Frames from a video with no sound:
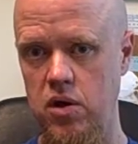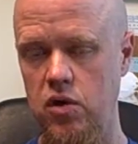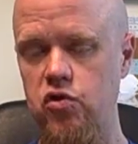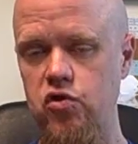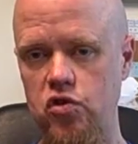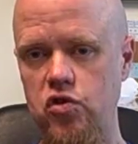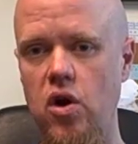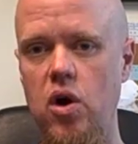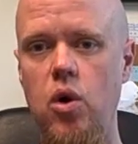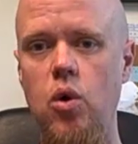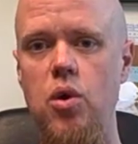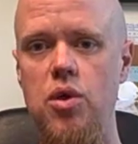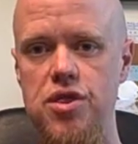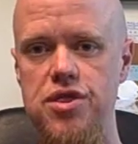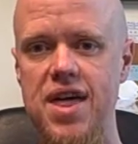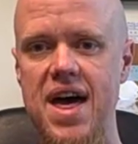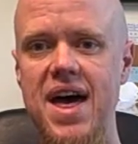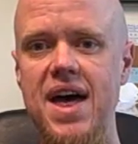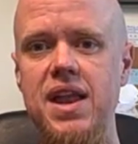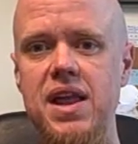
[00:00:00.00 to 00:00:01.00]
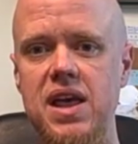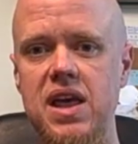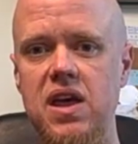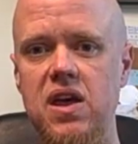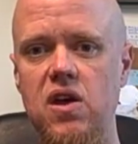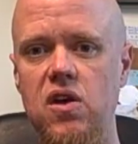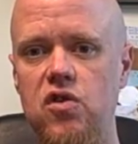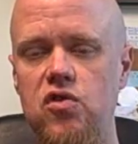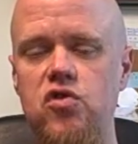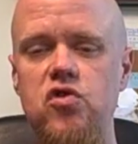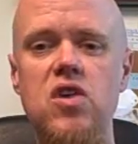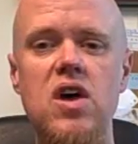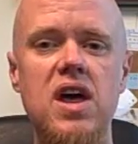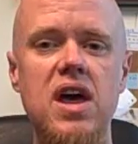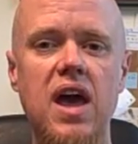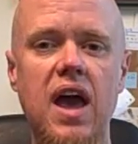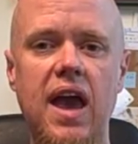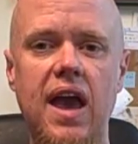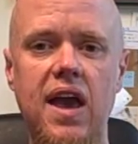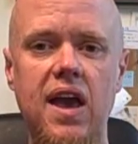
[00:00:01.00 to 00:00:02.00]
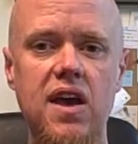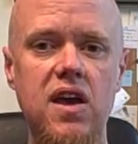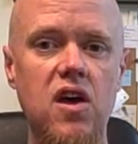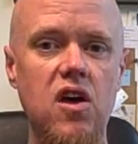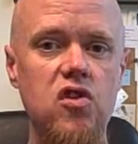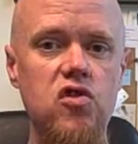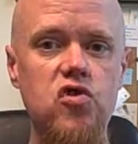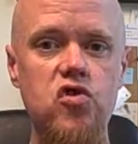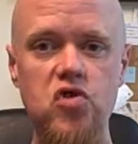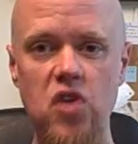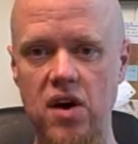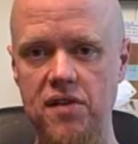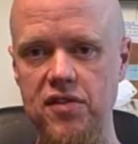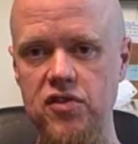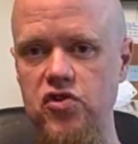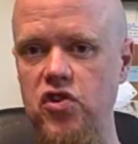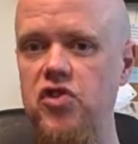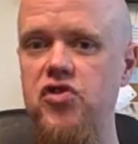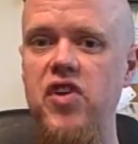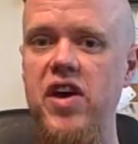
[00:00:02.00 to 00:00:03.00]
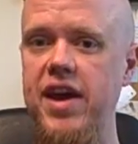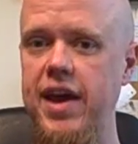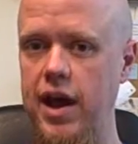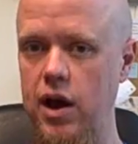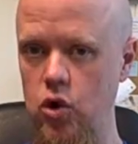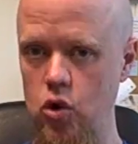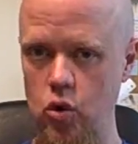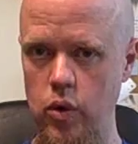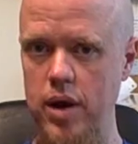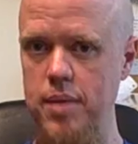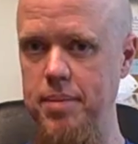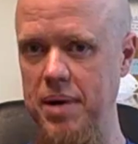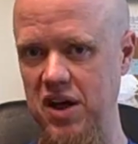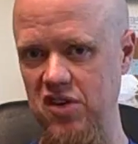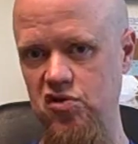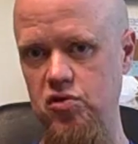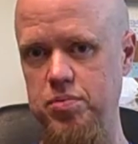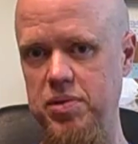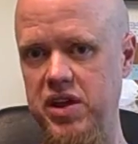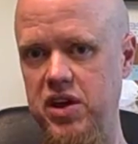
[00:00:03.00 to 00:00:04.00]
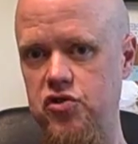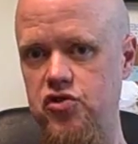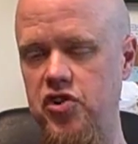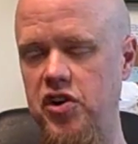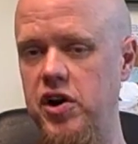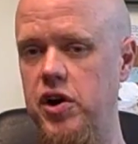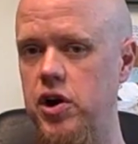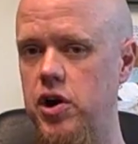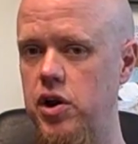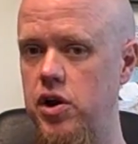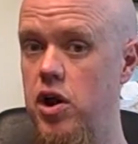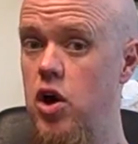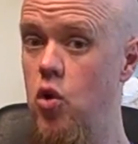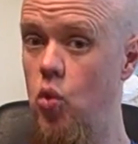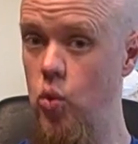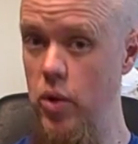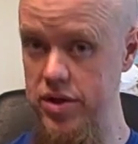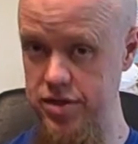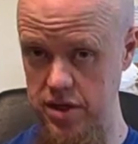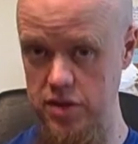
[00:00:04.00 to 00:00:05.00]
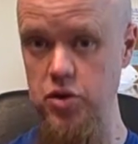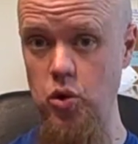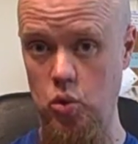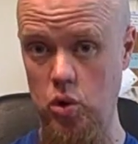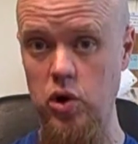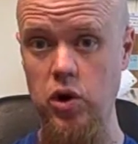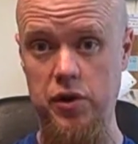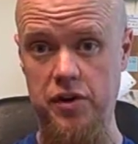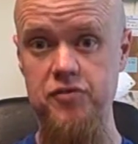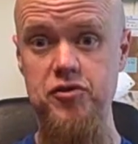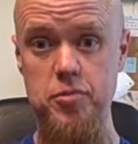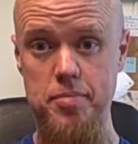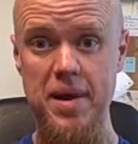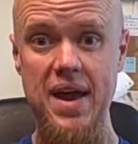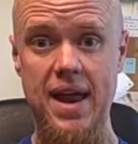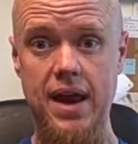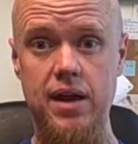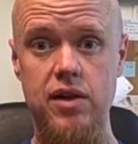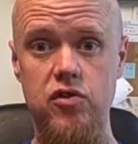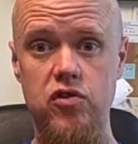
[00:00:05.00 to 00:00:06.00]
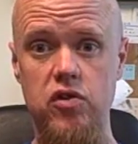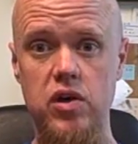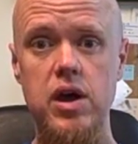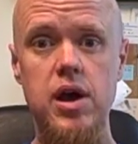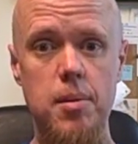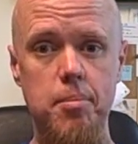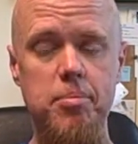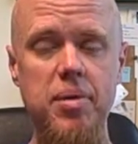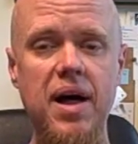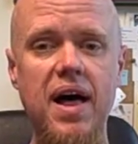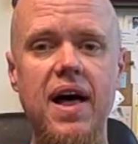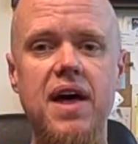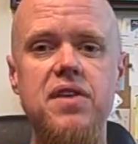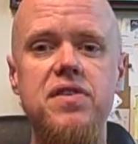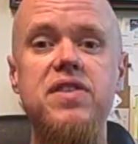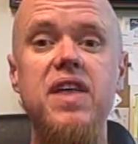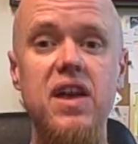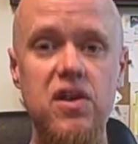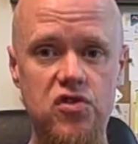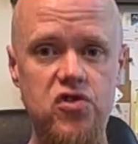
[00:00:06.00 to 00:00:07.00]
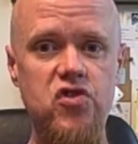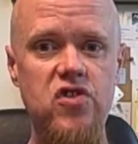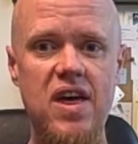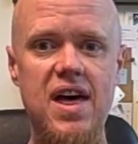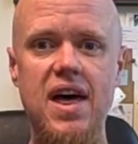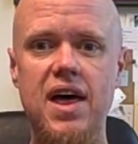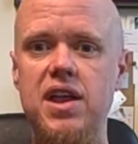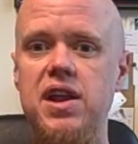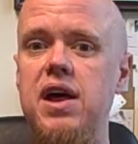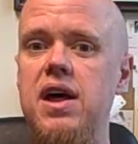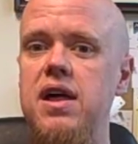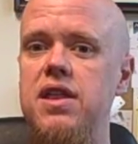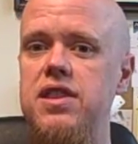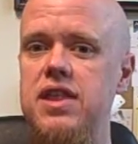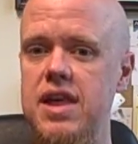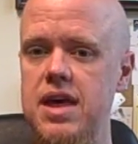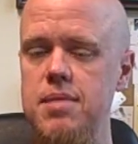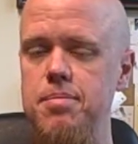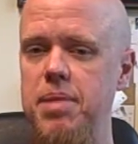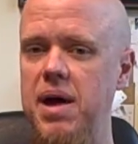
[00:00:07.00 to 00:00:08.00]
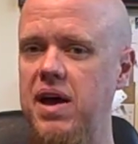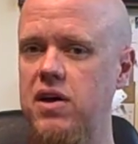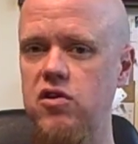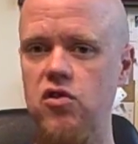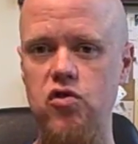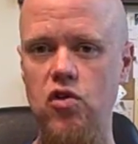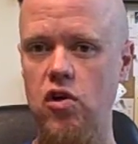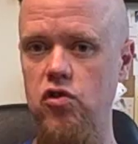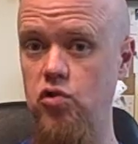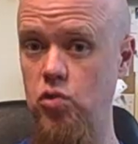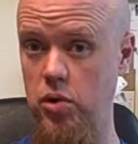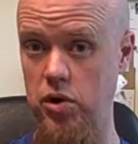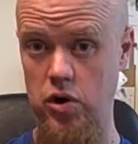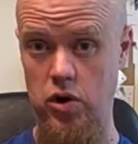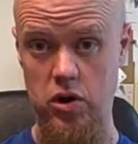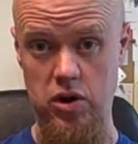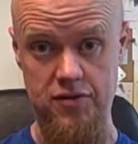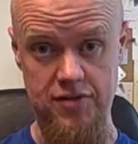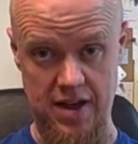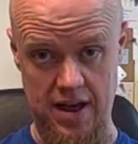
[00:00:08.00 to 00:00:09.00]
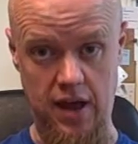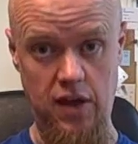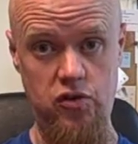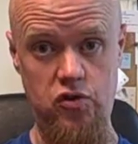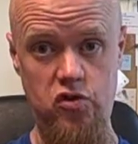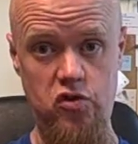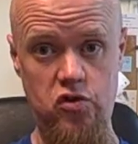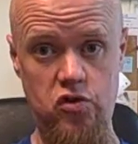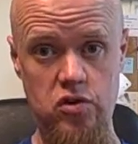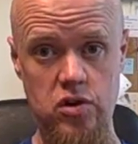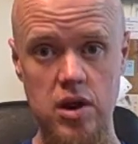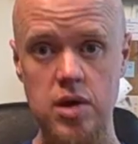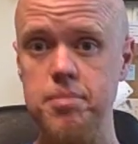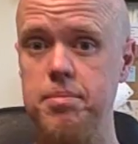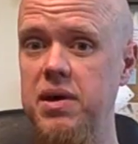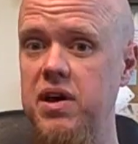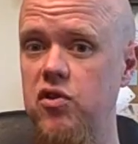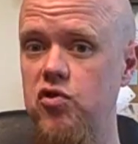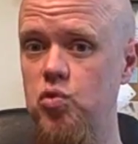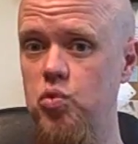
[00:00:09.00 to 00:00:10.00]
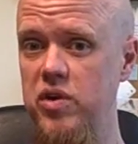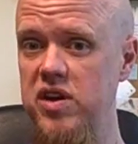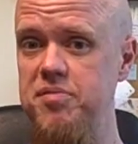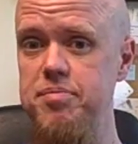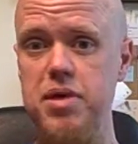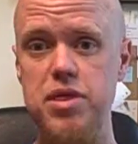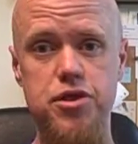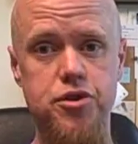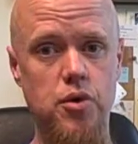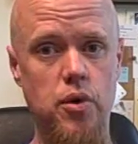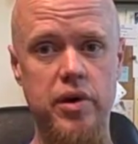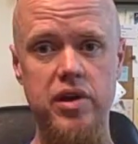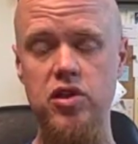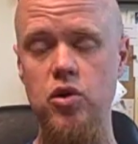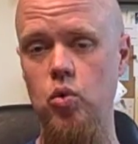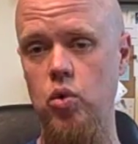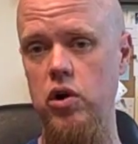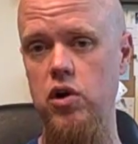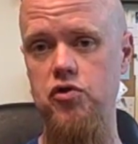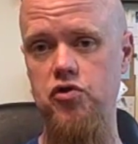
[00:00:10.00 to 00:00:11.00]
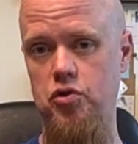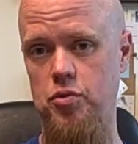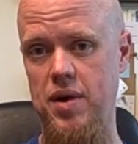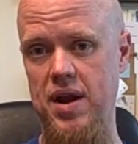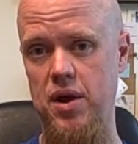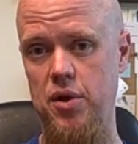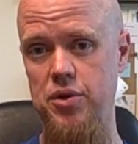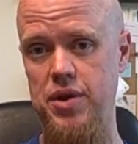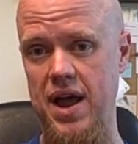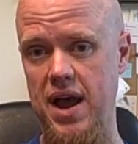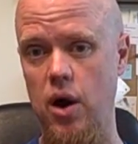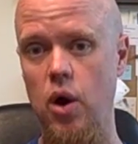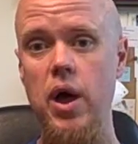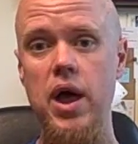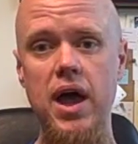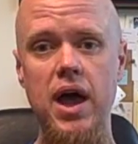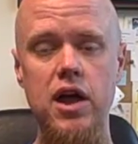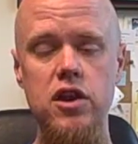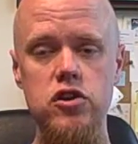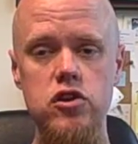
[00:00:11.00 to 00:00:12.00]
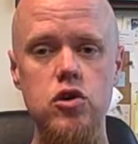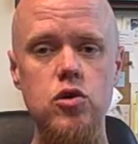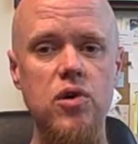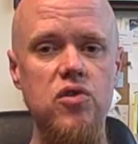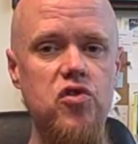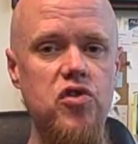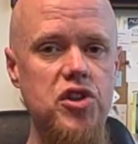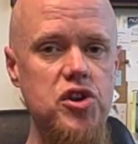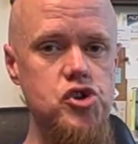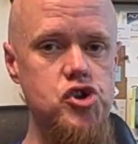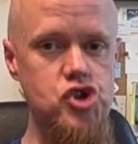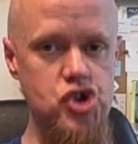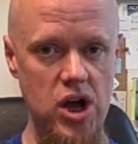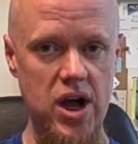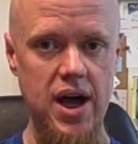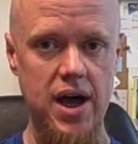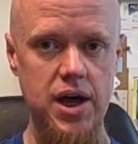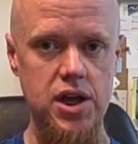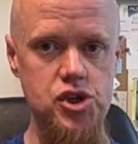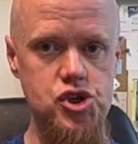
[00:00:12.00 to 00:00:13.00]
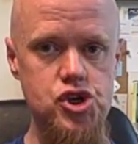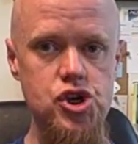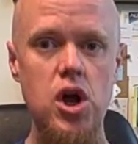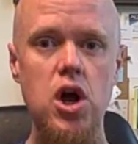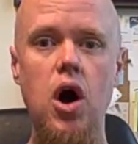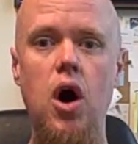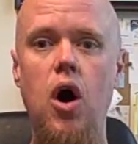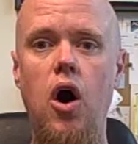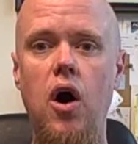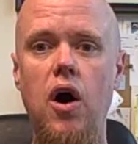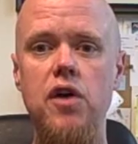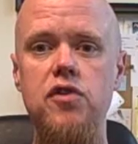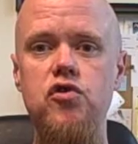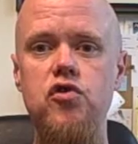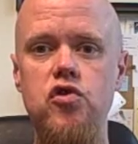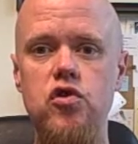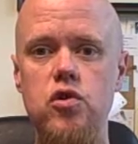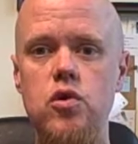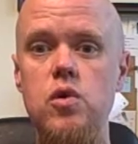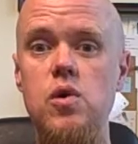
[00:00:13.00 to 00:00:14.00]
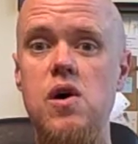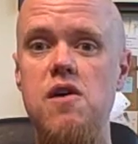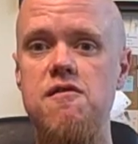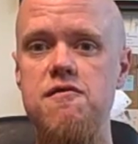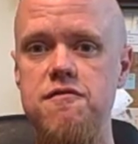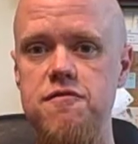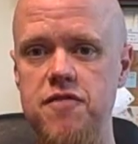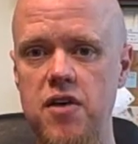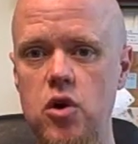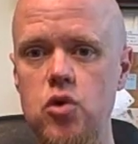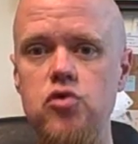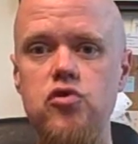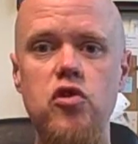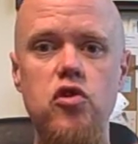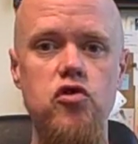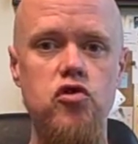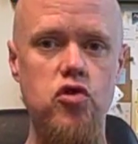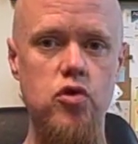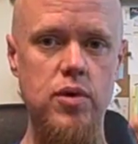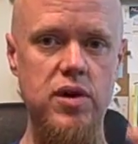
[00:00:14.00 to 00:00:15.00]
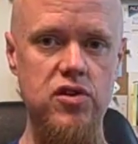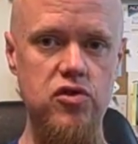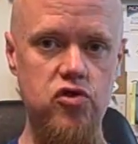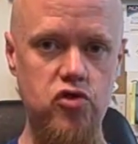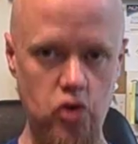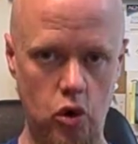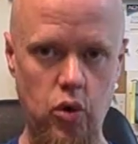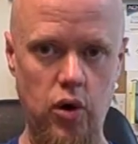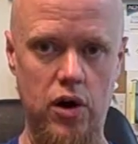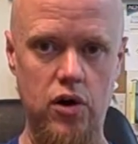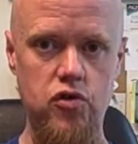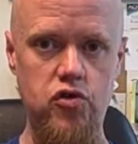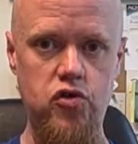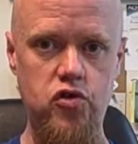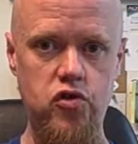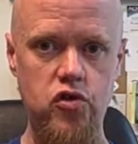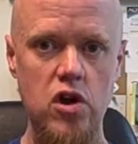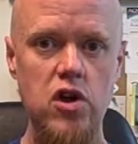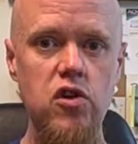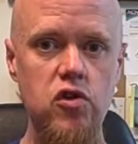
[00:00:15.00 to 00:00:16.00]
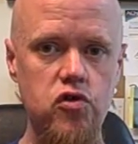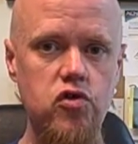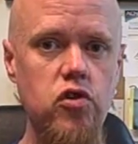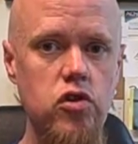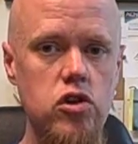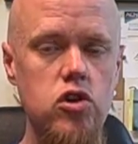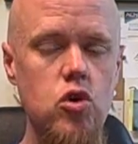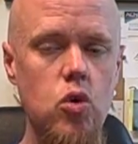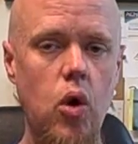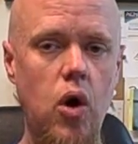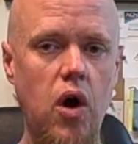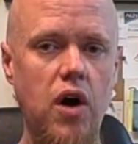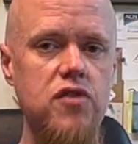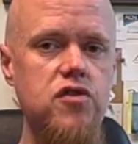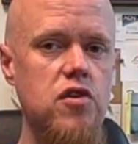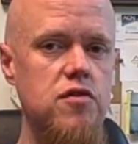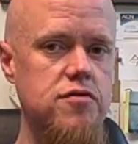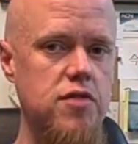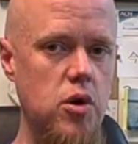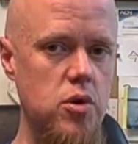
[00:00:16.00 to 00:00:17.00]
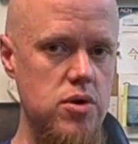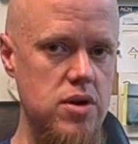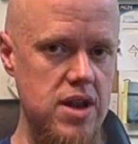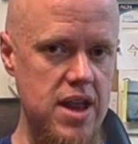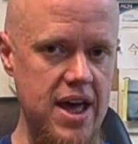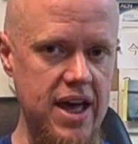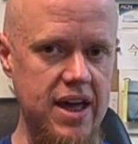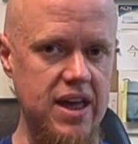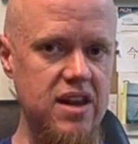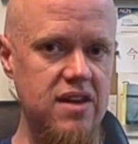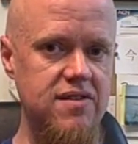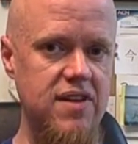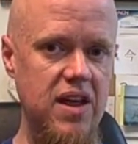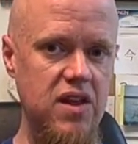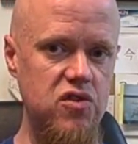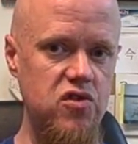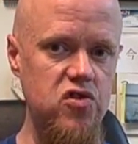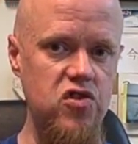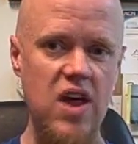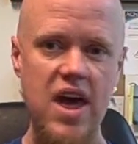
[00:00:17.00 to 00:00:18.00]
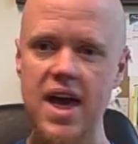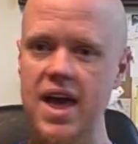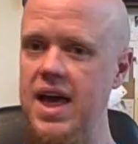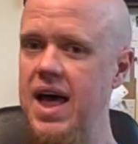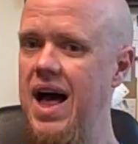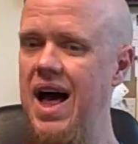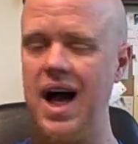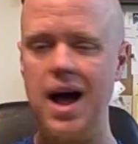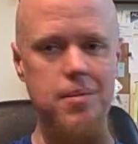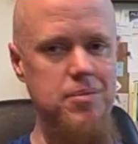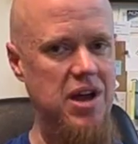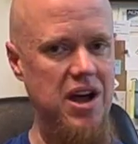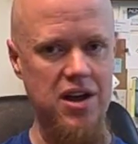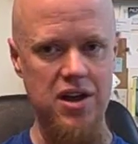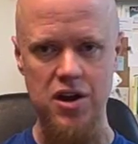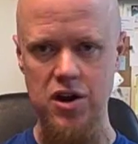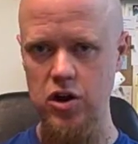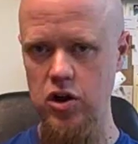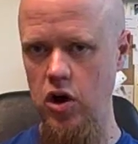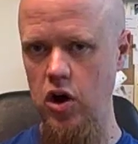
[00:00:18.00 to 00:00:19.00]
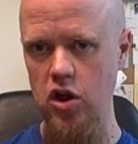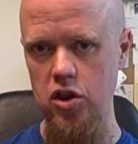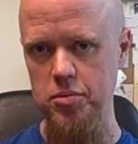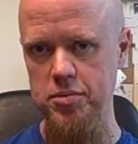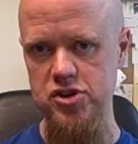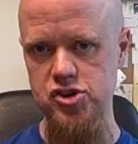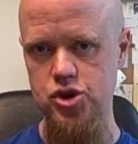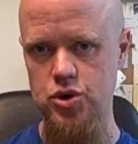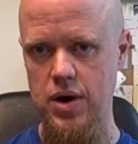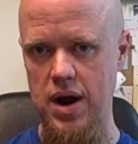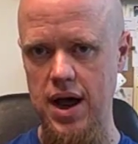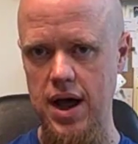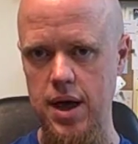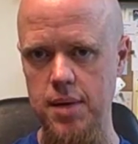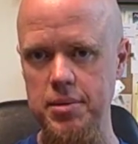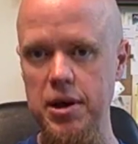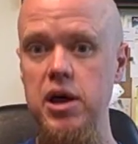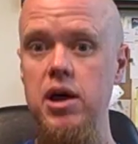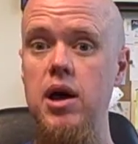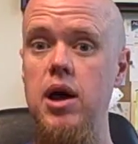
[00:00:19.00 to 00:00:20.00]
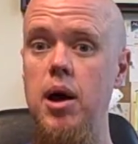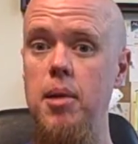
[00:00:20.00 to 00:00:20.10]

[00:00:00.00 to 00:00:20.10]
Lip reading: So that is a solvency takeout and quite possibly a turn within the world of debate. But they said the impact is also on all of us because we've been throwing the words around now, and you as the judge ought to vote to endorse. So you ought to vote negative and say, I'm not going to call them a tribe.